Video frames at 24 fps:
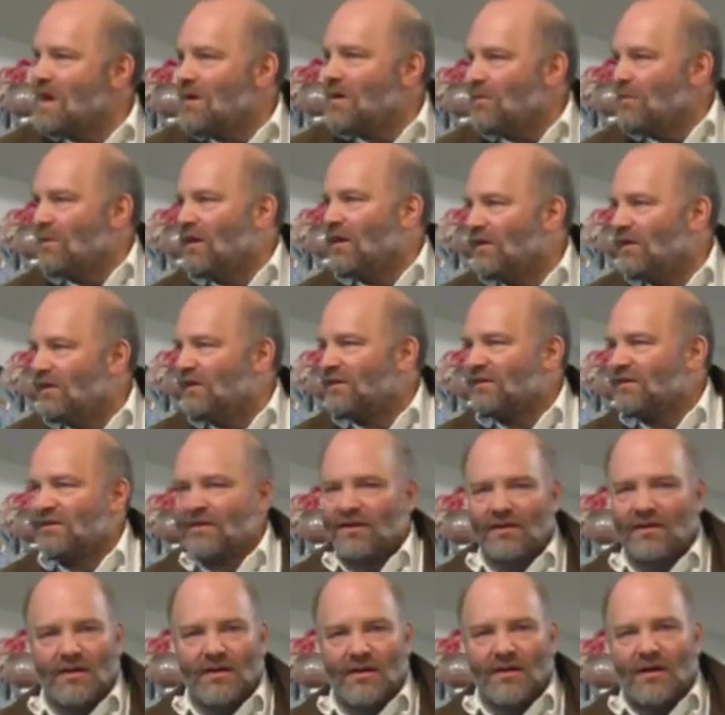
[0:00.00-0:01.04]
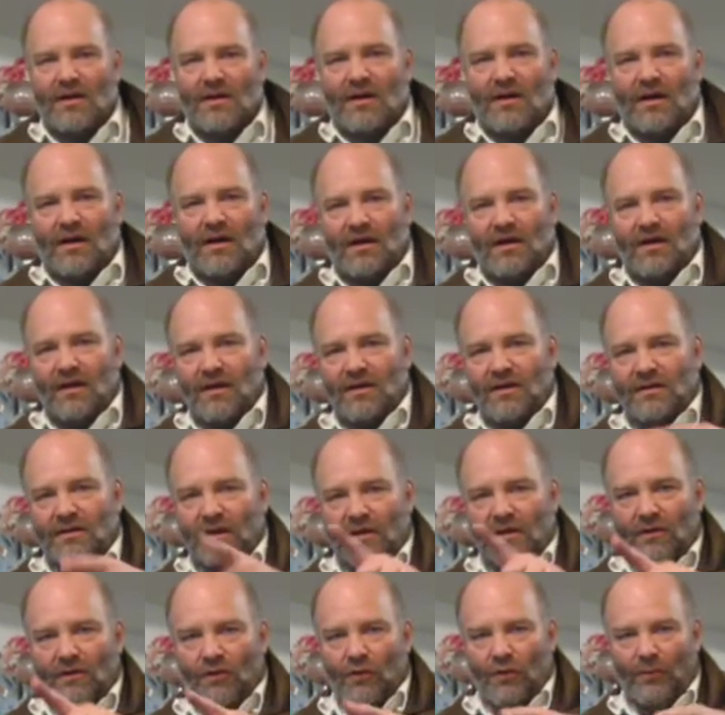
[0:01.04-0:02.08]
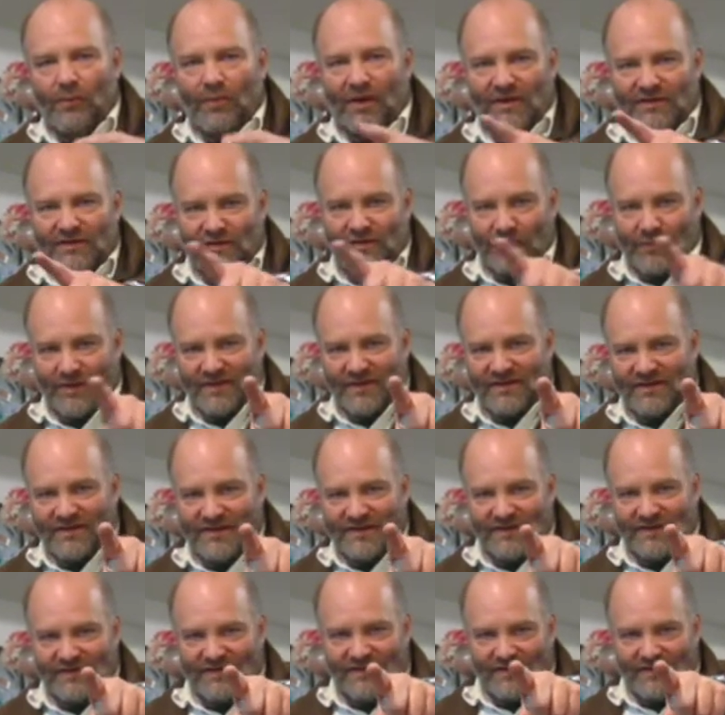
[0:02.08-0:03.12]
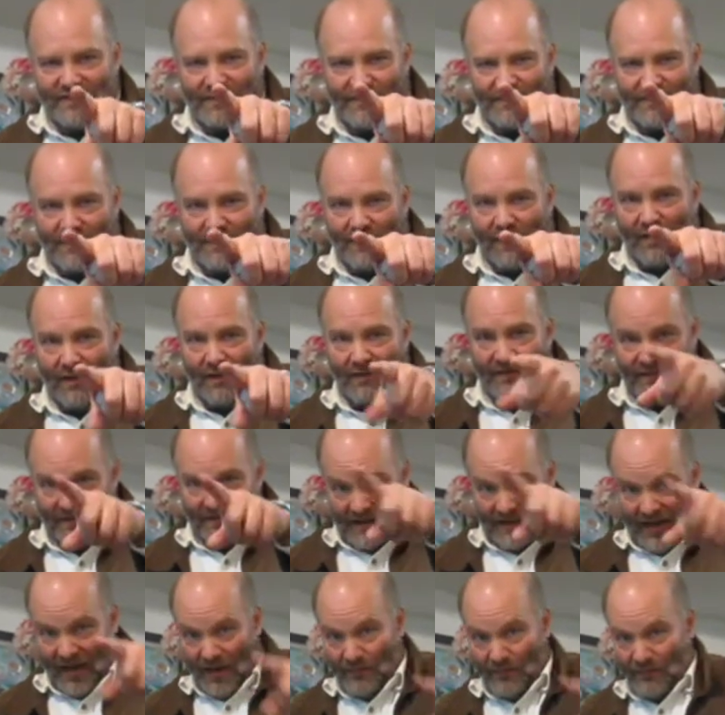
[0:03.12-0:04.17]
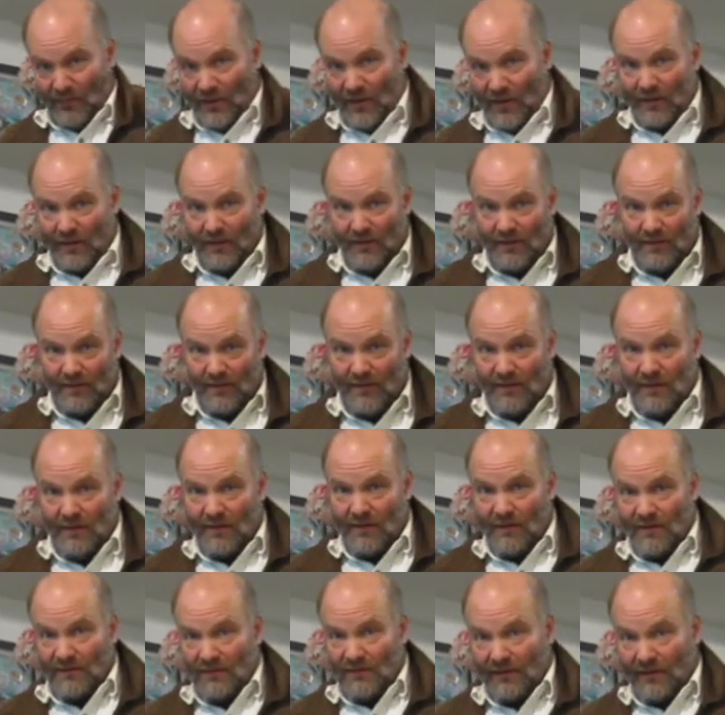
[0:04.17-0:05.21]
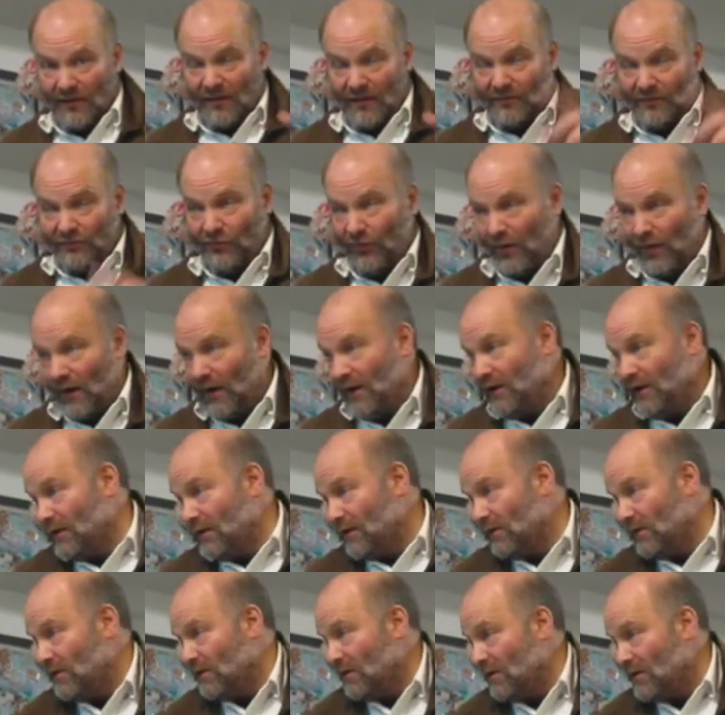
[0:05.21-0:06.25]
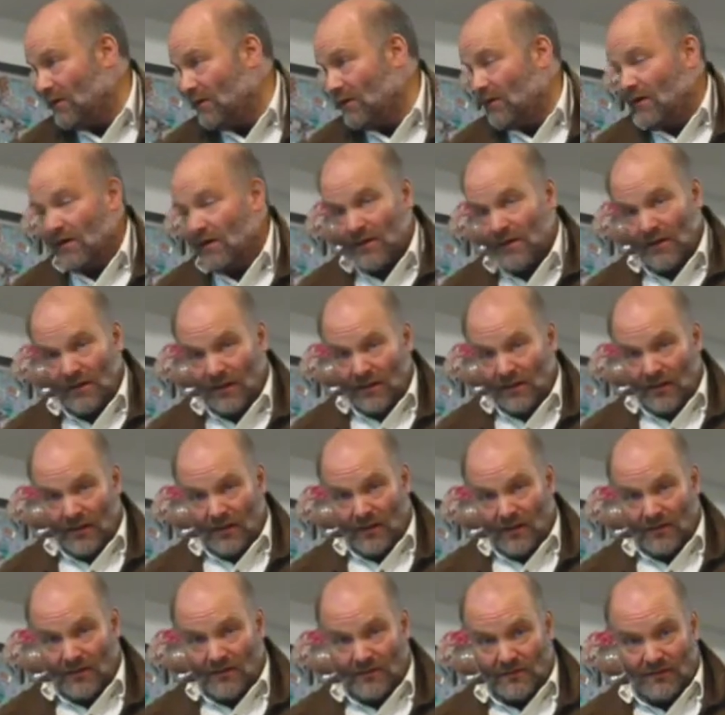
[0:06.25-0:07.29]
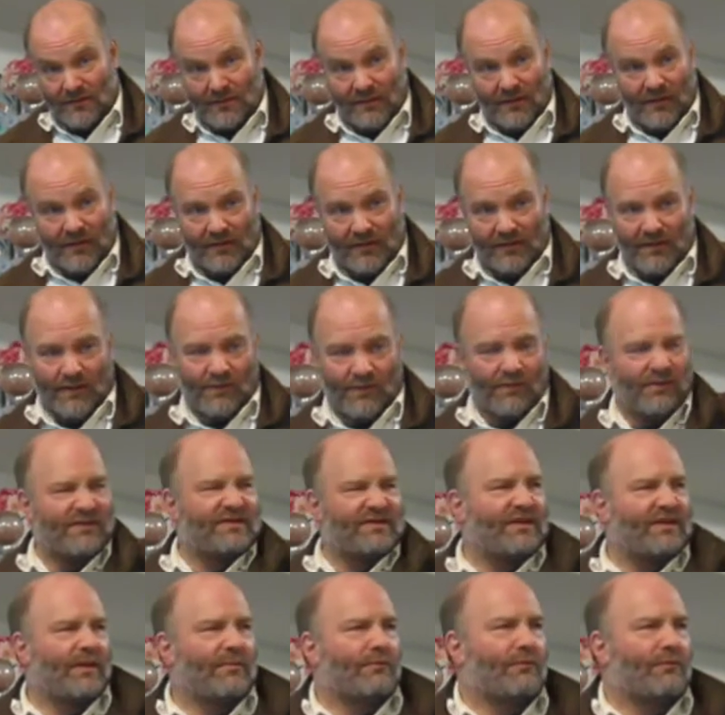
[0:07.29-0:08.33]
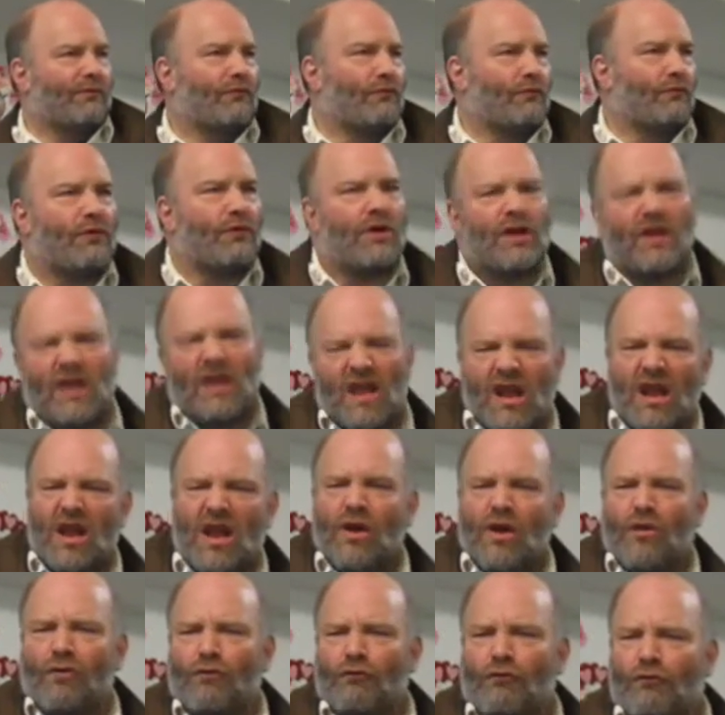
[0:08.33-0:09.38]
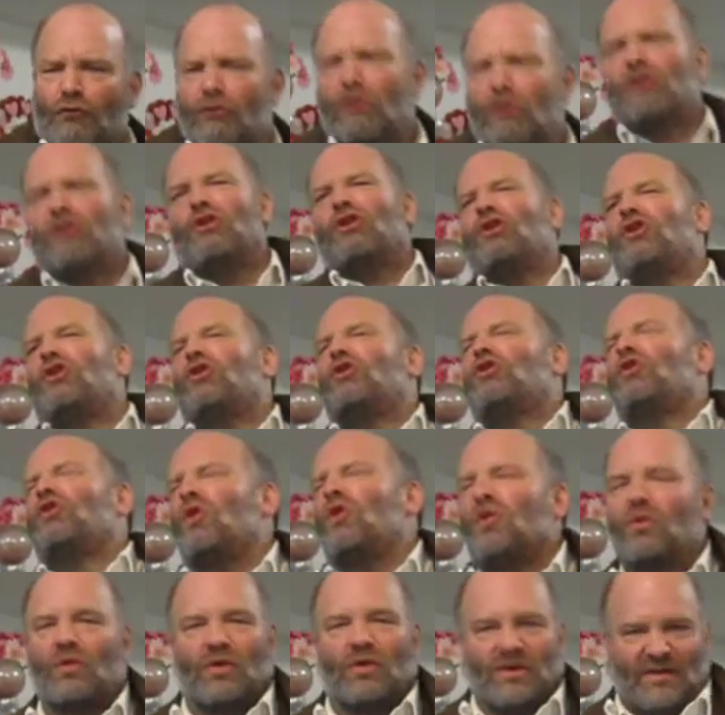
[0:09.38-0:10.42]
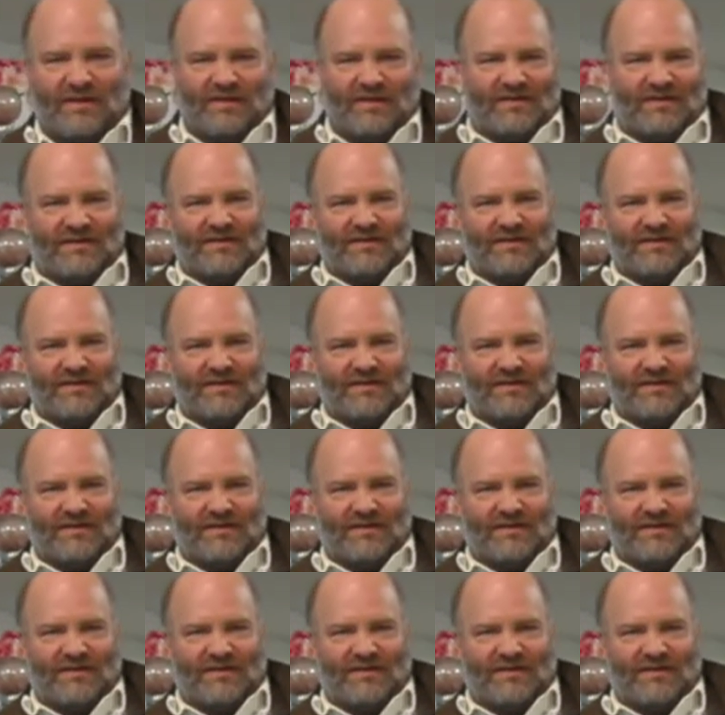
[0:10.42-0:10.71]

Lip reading: Well, I got a whole bunch of whiskeys on the camera that I tried, and there were some really, really good ones.